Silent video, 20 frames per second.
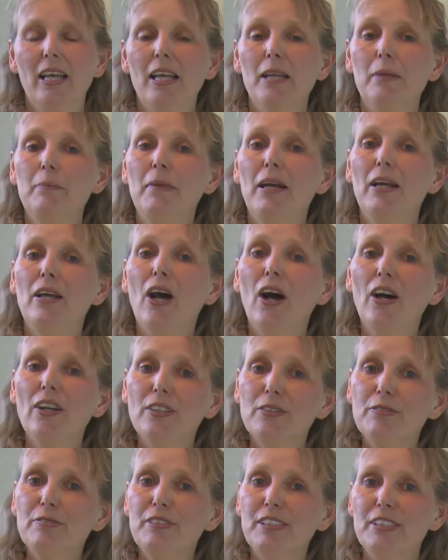In my
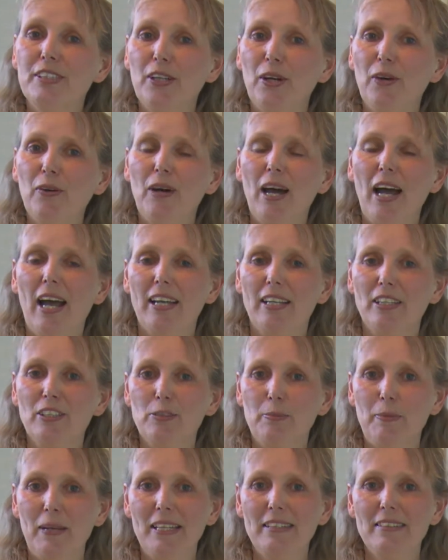other video I
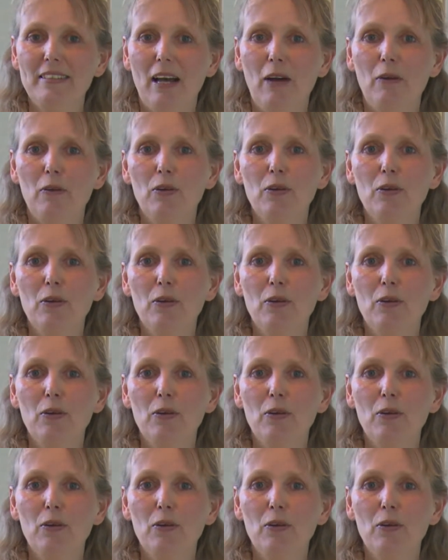explained how